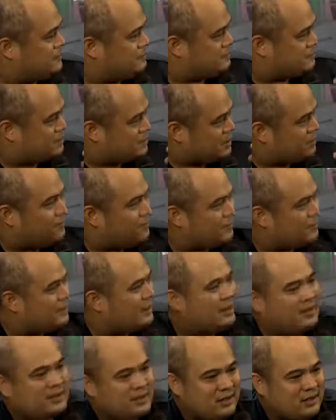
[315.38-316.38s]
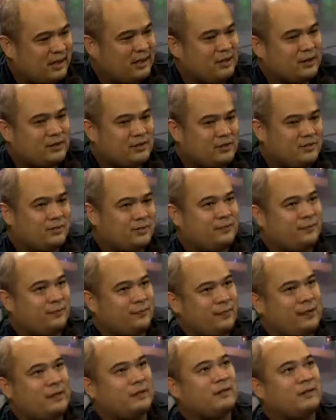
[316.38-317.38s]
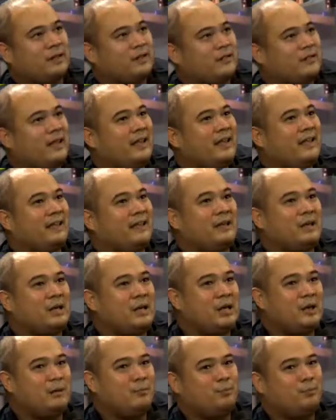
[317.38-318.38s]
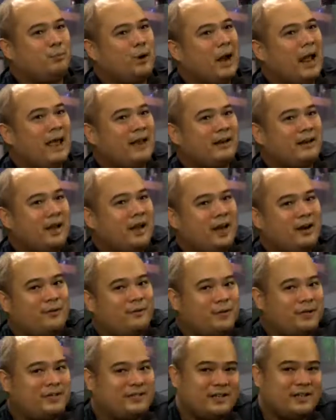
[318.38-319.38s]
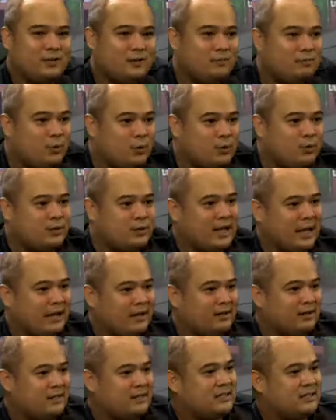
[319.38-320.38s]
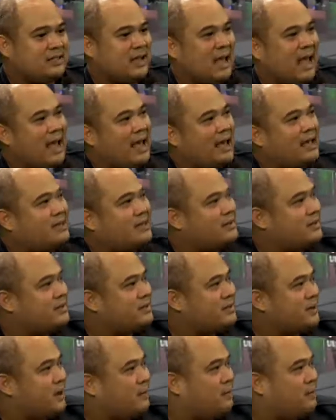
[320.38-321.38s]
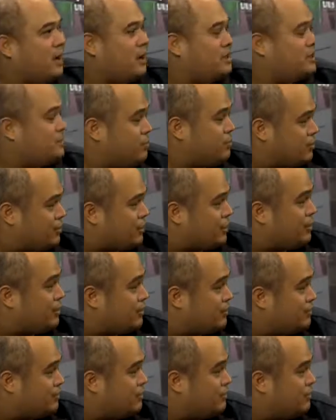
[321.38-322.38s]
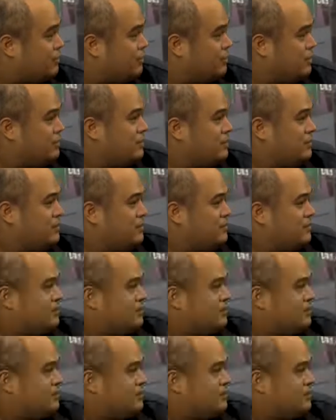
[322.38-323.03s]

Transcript: some of the legislators feel that they can brand every single motorcyclist as a possible criminal. Yeah. Do you feel